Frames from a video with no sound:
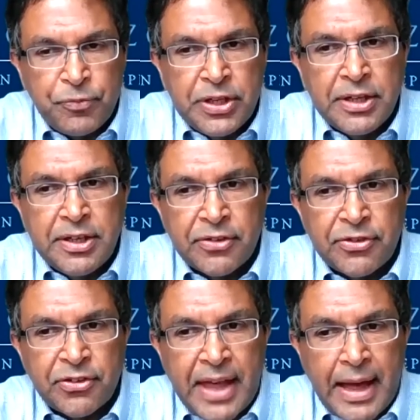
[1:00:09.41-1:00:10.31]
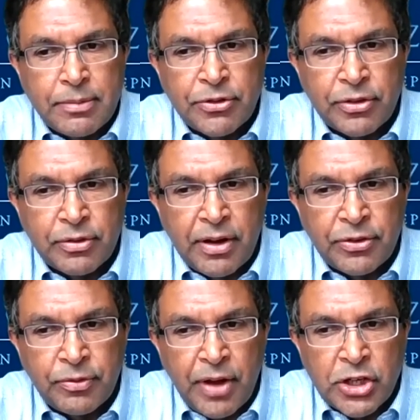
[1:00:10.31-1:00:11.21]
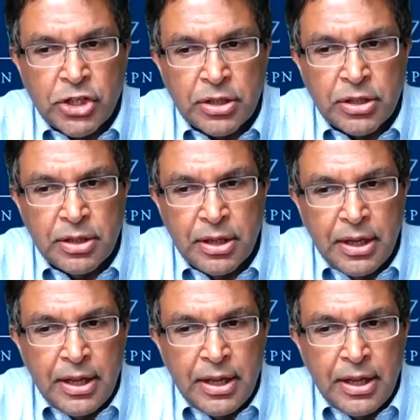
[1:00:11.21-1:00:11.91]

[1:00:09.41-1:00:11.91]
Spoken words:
did disestablish the reservation,